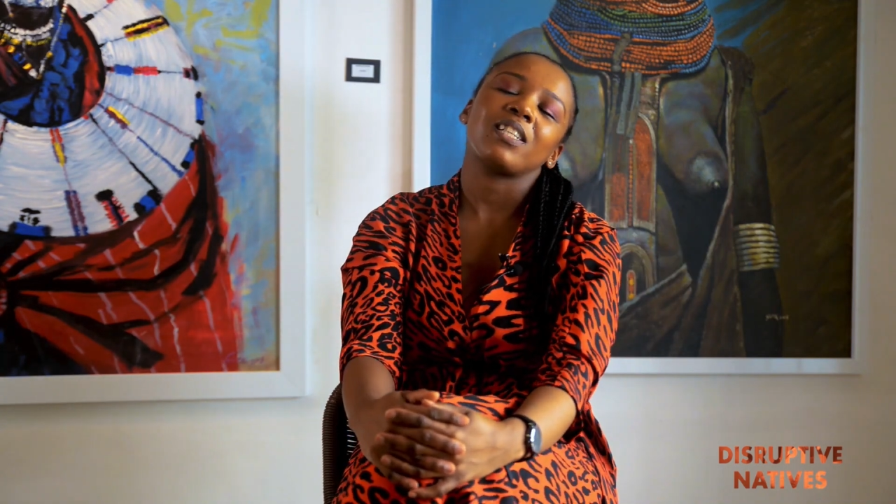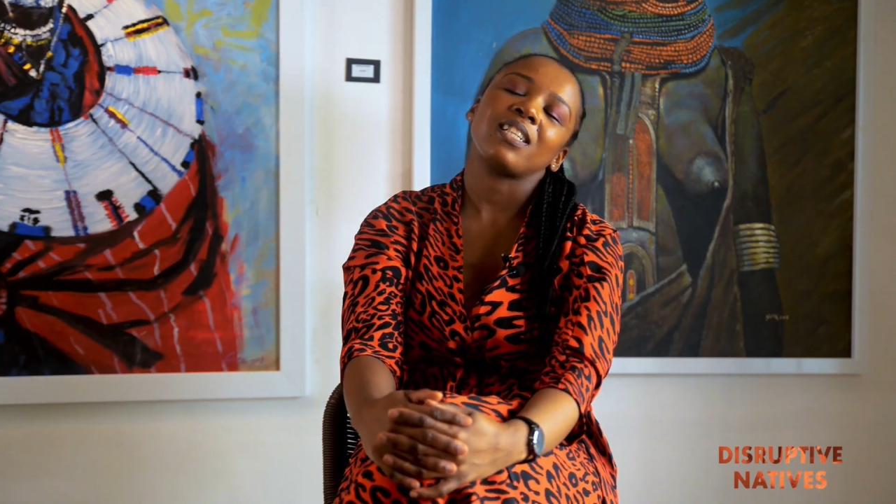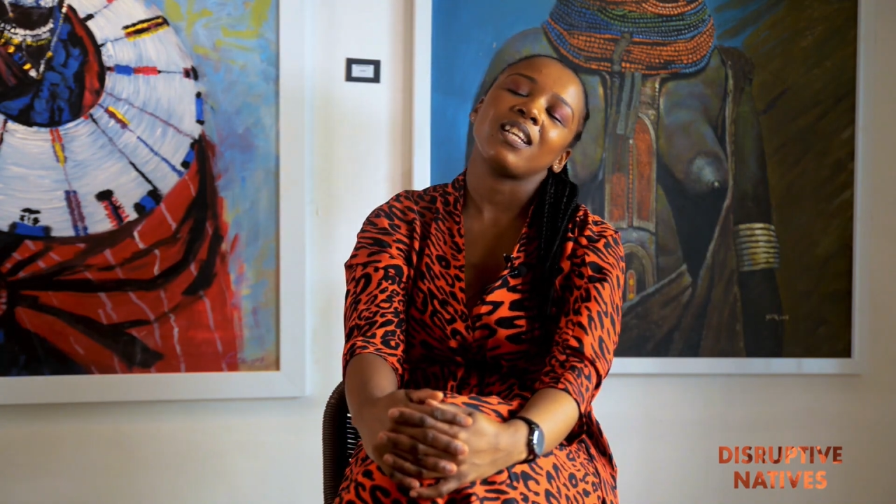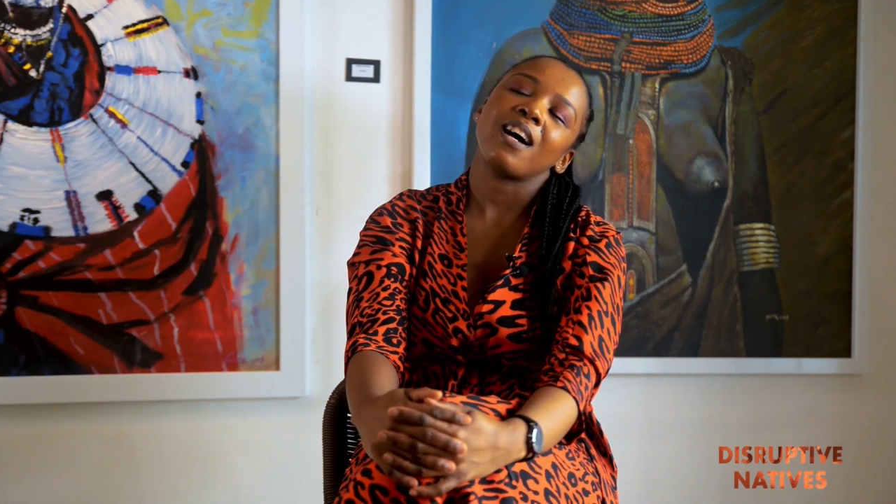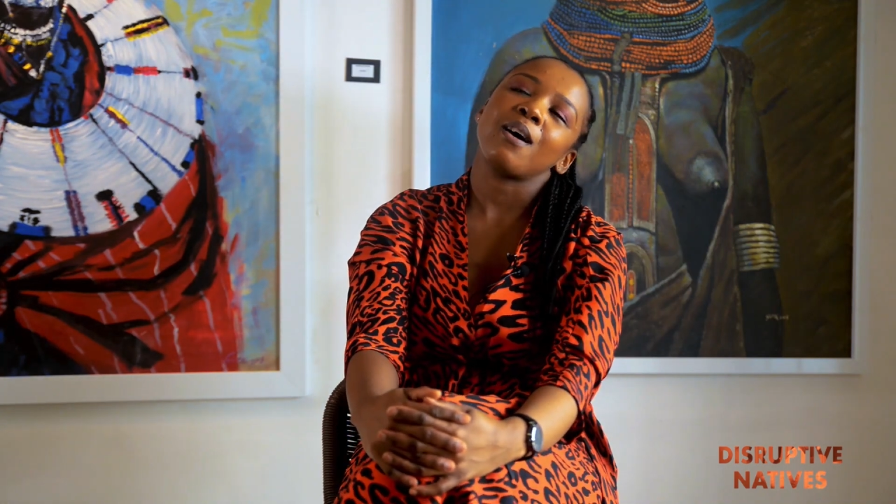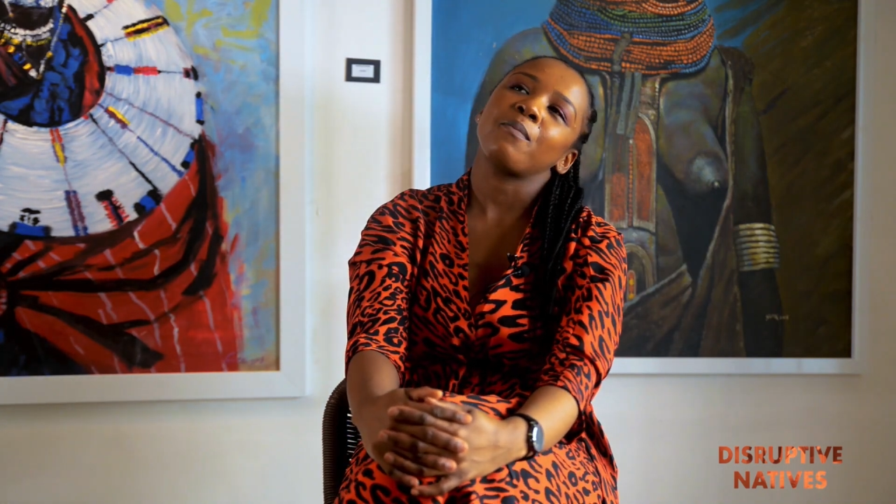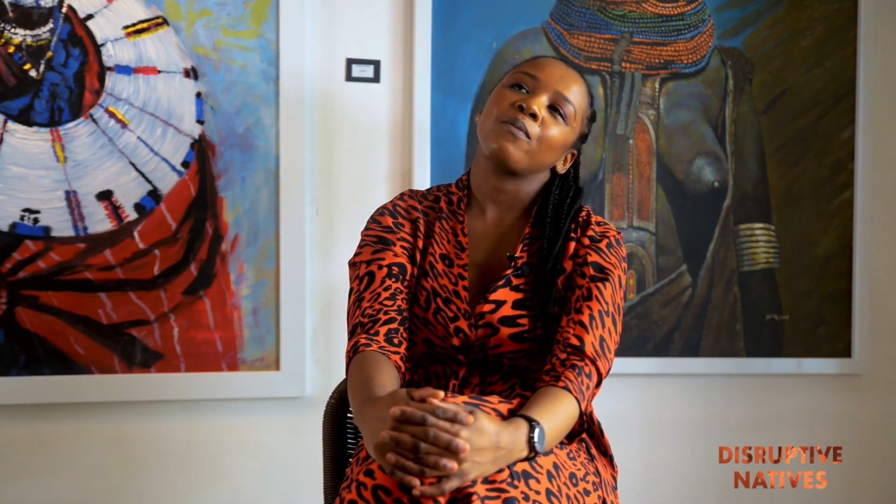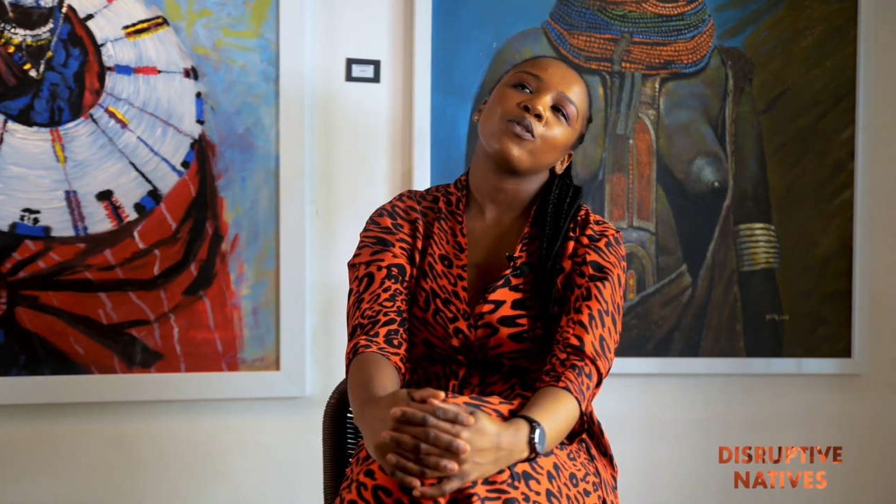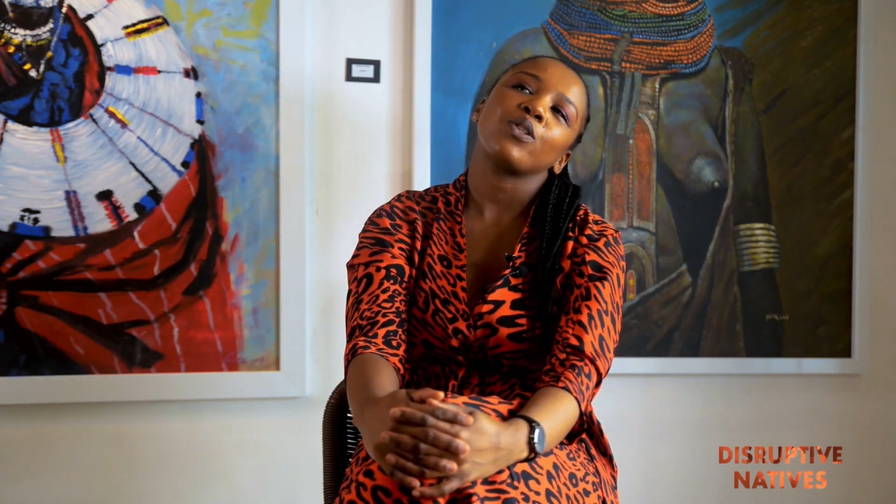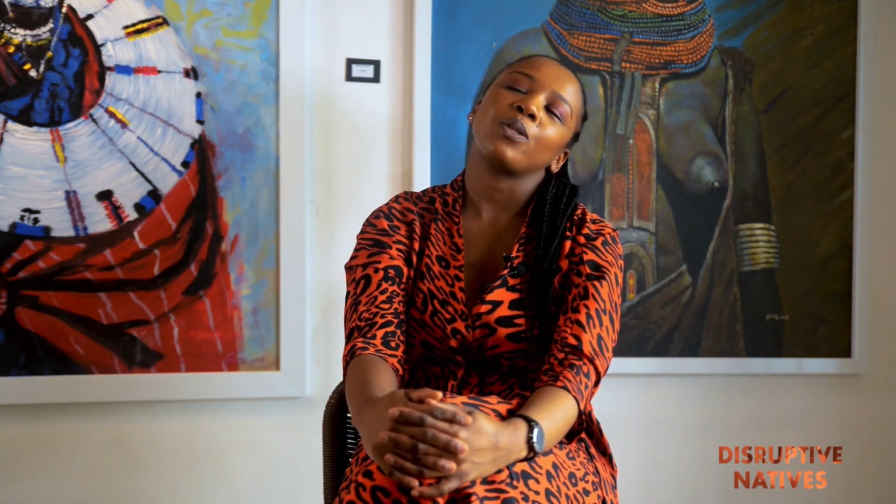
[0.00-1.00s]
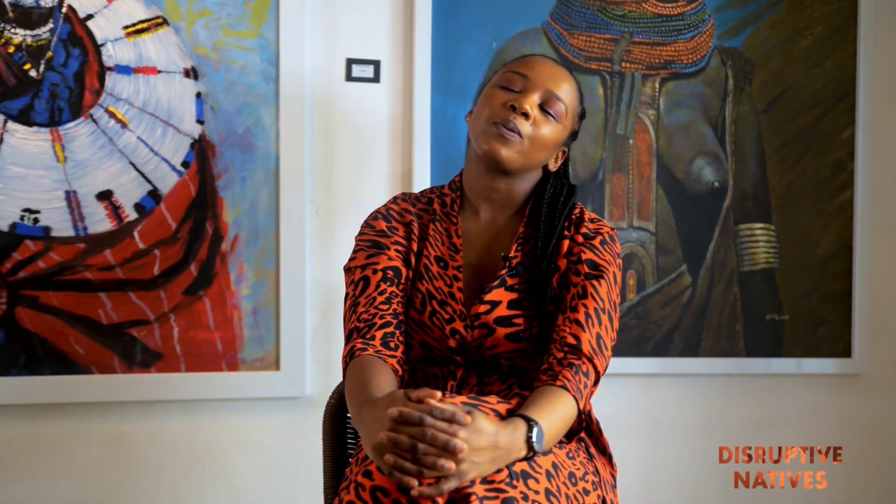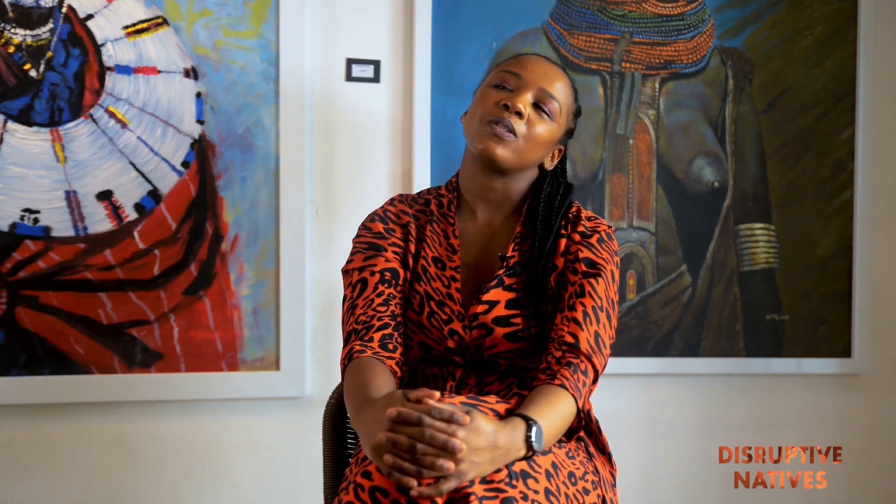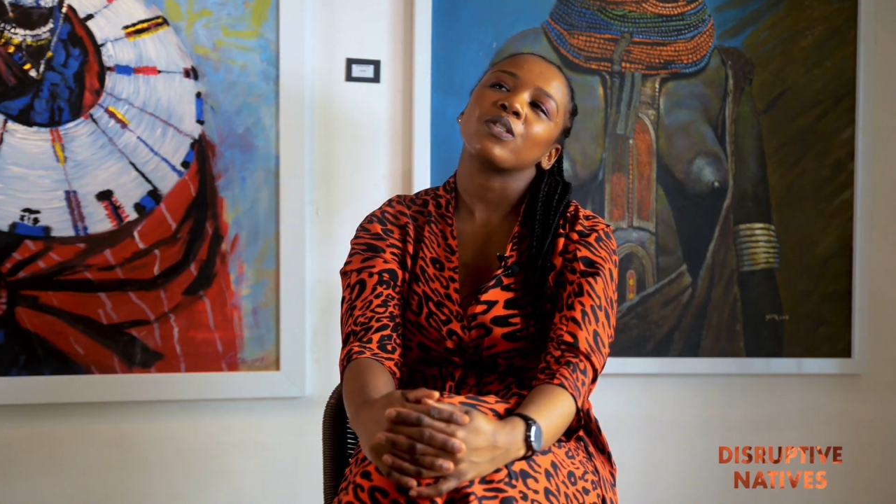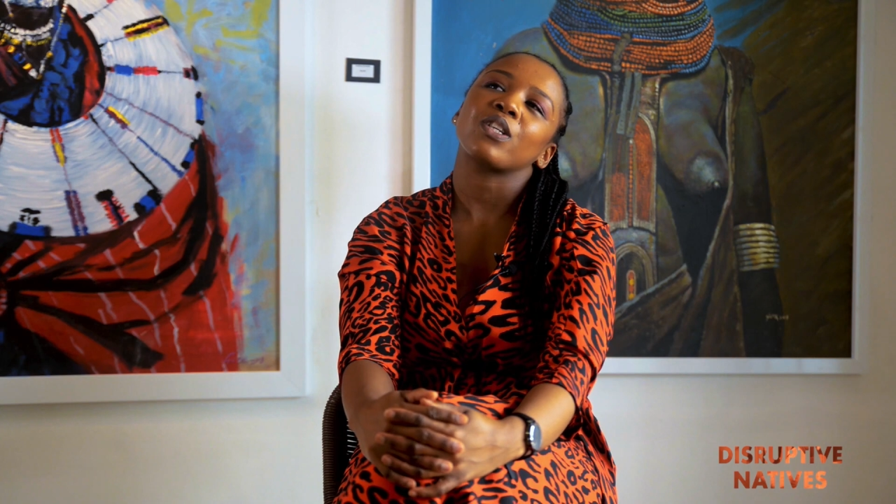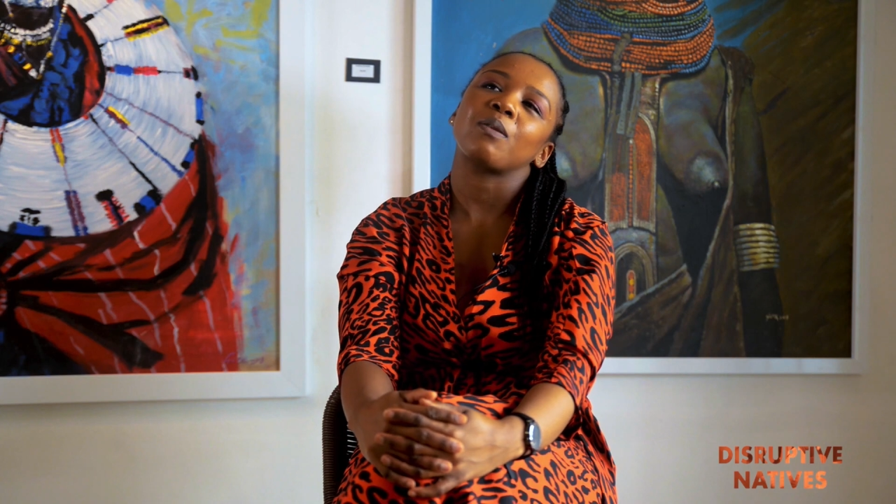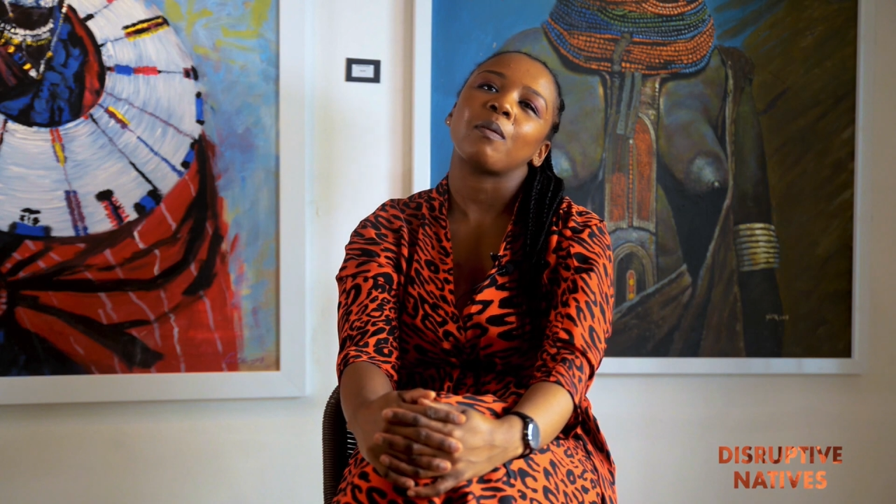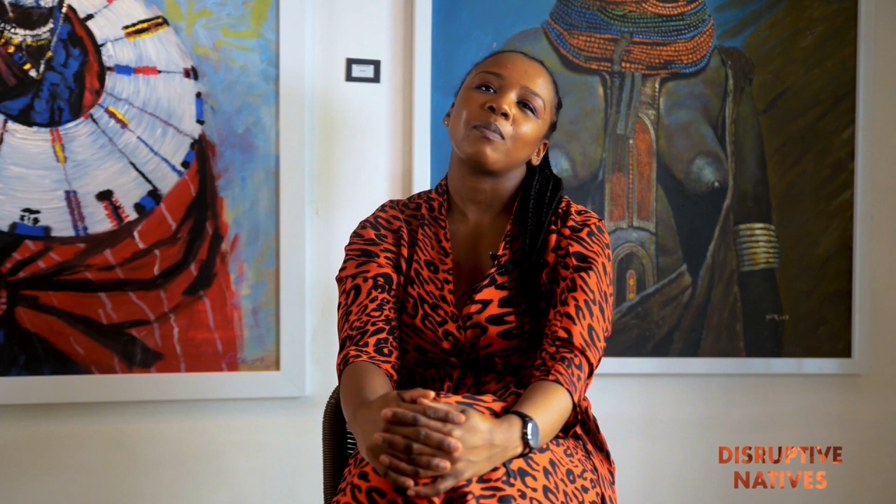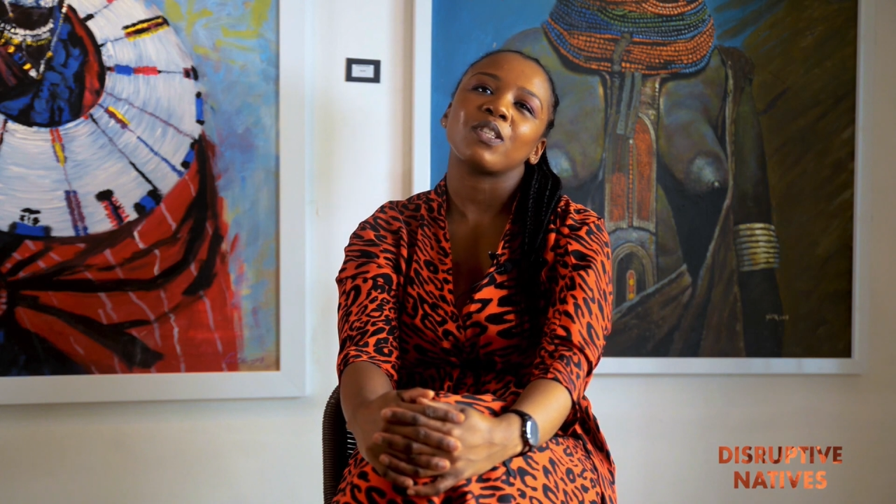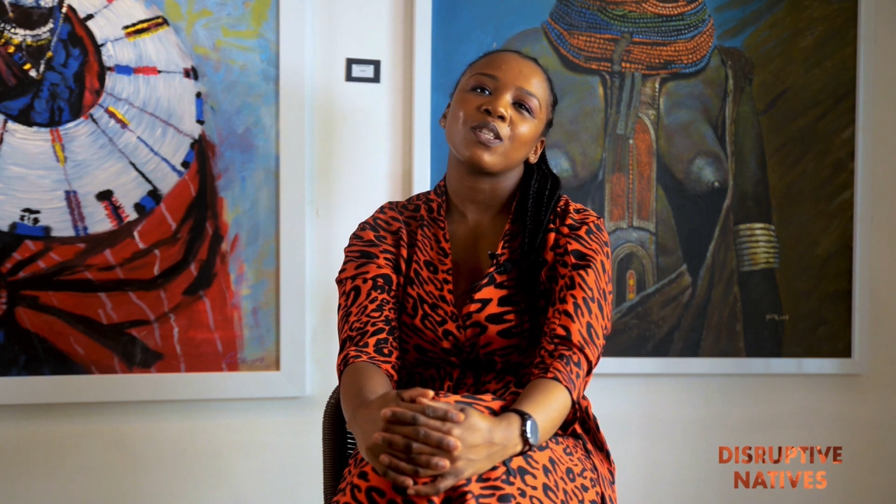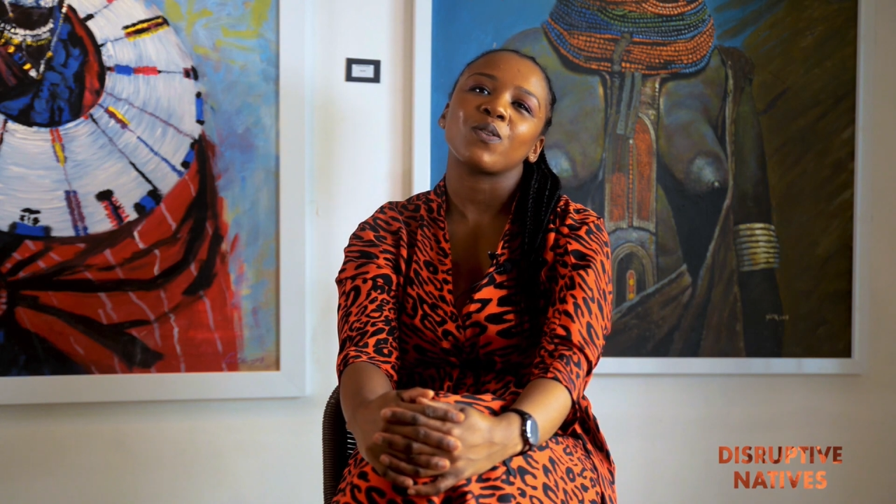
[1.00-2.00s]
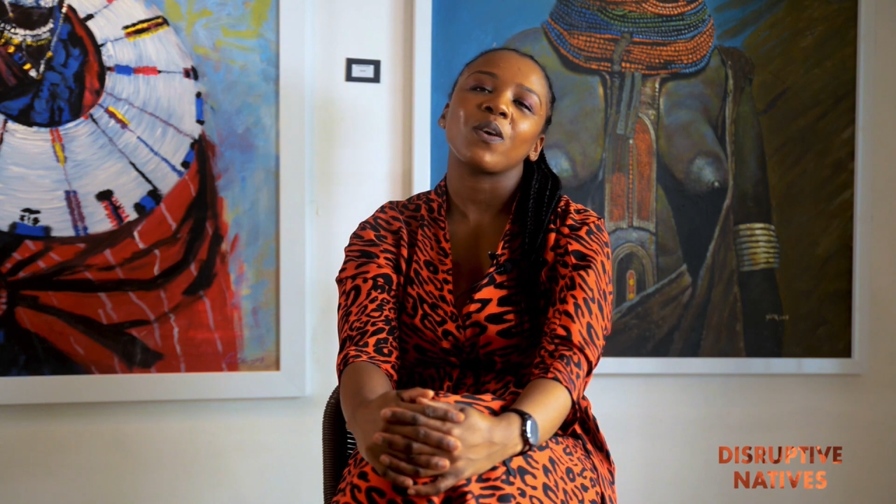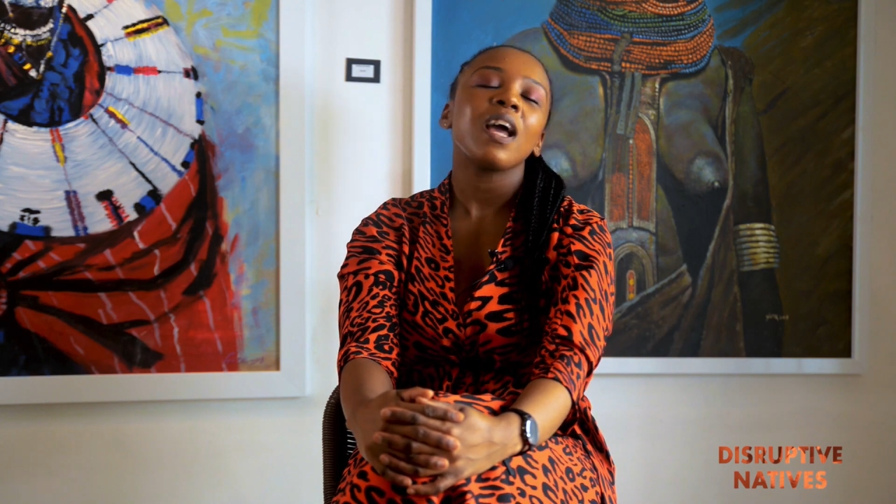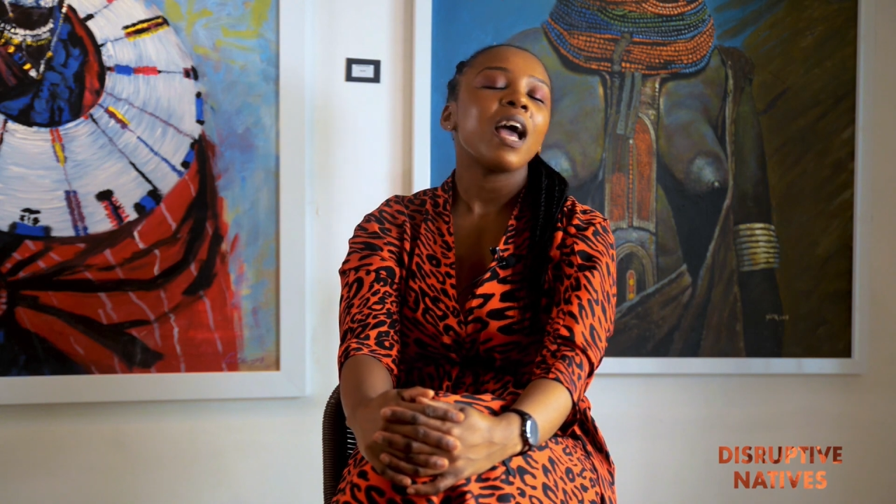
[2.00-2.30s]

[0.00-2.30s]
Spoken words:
and unfortunately, we just couldn't publish that story.